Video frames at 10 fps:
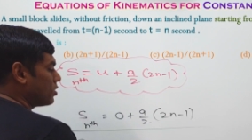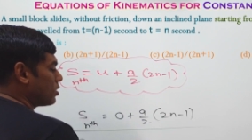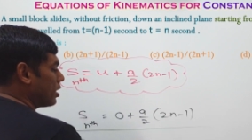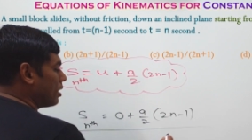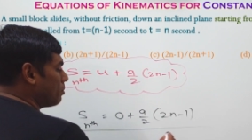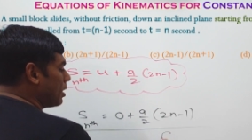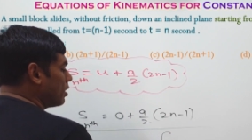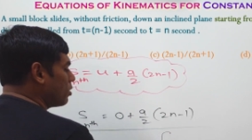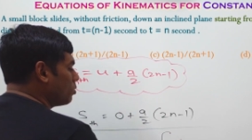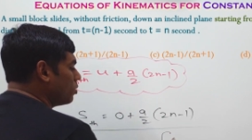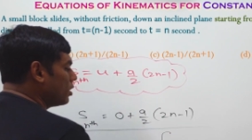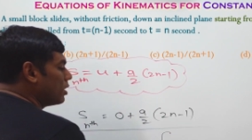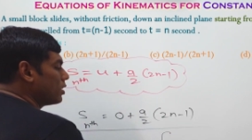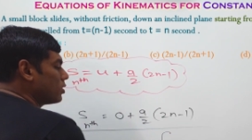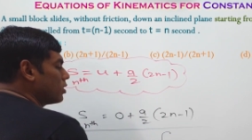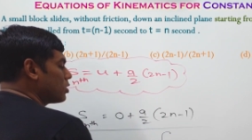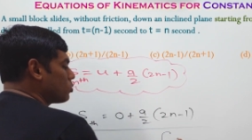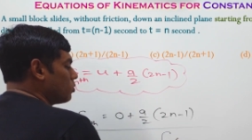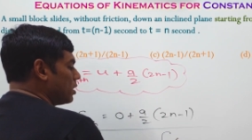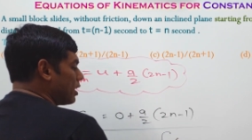is a by 2.
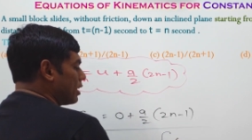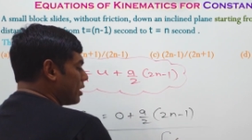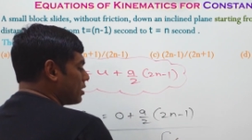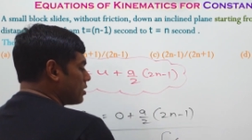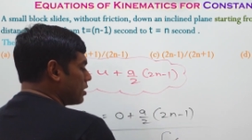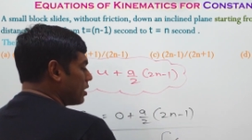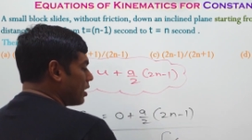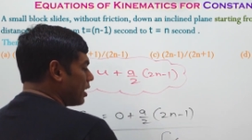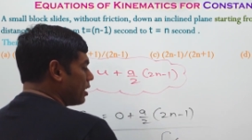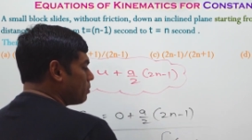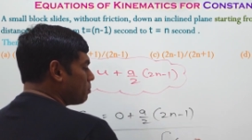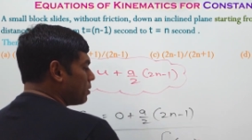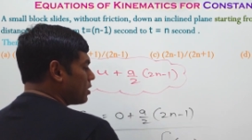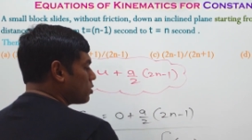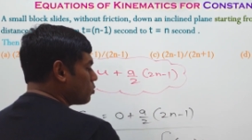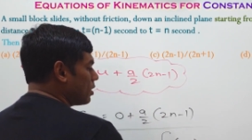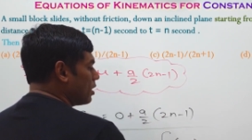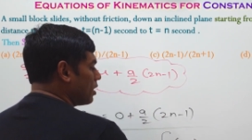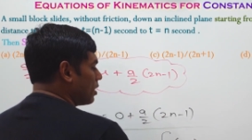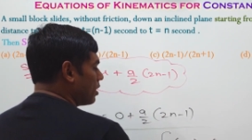This we write as n plus
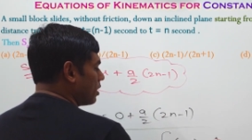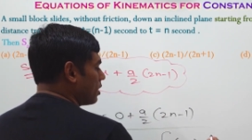1.